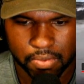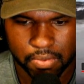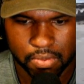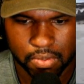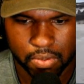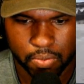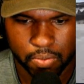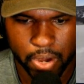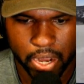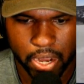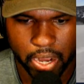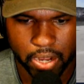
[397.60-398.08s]

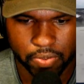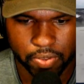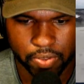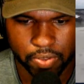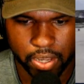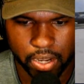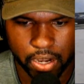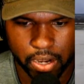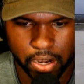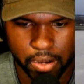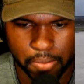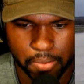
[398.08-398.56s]
Right over
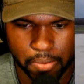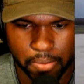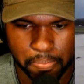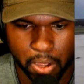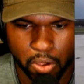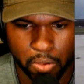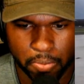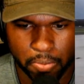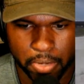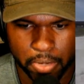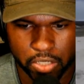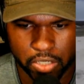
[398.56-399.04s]
here.
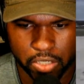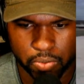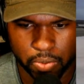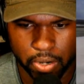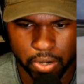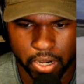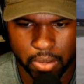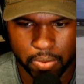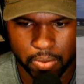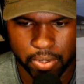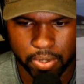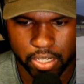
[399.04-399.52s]
Boom. This where
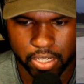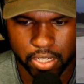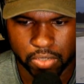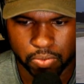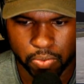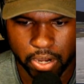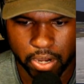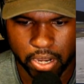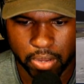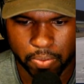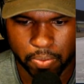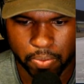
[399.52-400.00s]

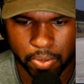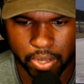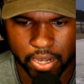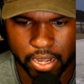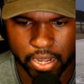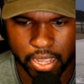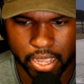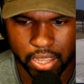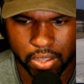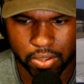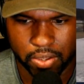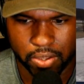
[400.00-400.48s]
it went
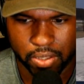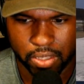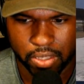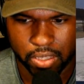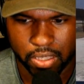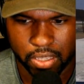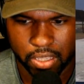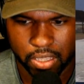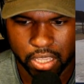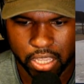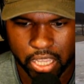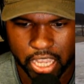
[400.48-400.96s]
down.
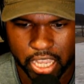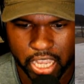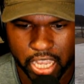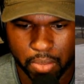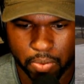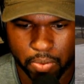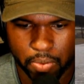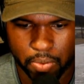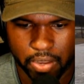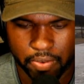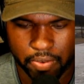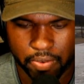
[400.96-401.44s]
It
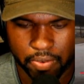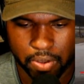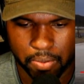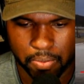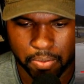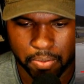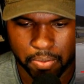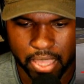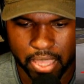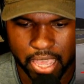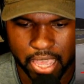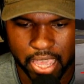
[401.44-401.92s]
went from
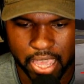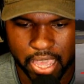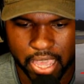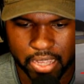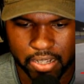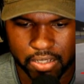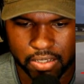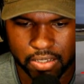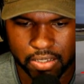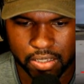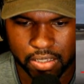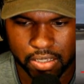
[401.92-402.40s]

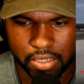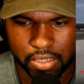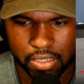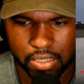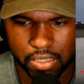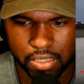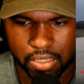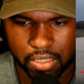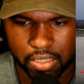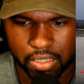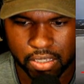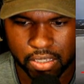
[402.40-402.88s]
that
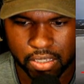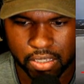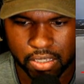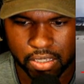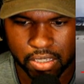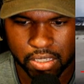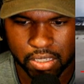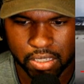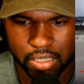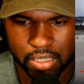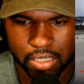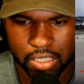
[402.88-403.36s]

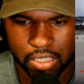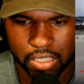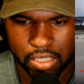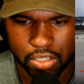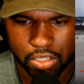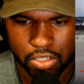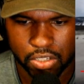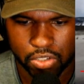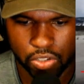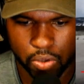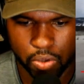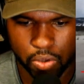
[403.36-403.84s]

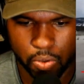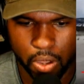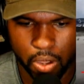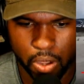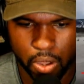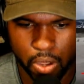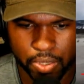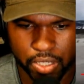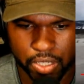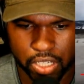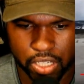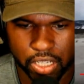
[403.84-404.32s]
to what
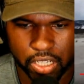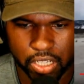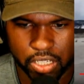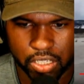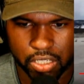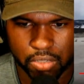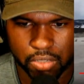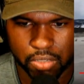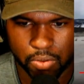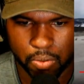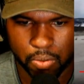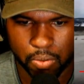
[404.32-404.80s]
we just
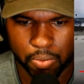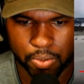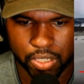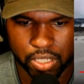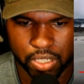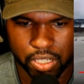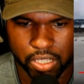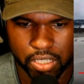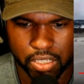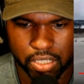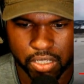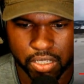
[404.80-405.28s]

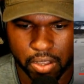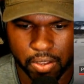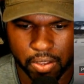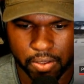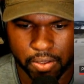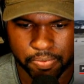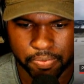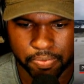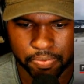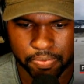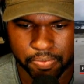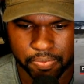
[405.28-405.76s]
saw.
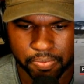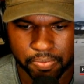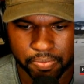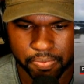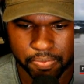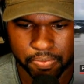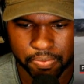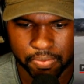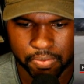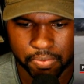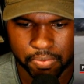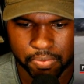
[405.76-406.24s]

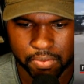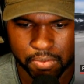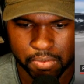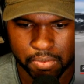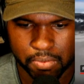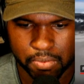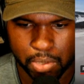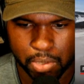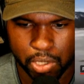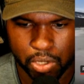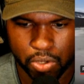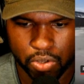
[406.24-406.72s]

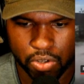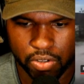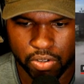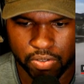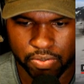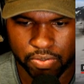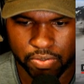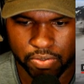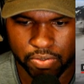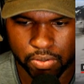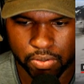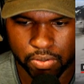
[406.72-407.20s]

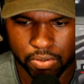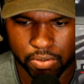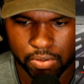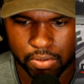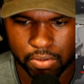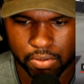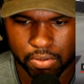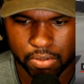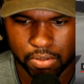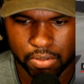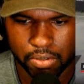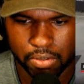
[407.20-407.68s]
Beautiful.
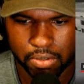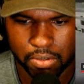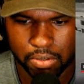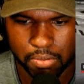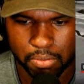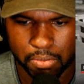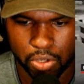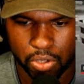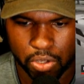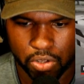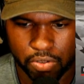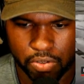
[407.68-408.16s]

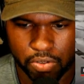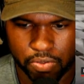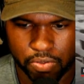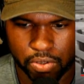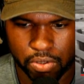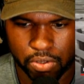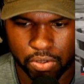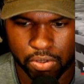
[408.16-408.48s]
Beautiful.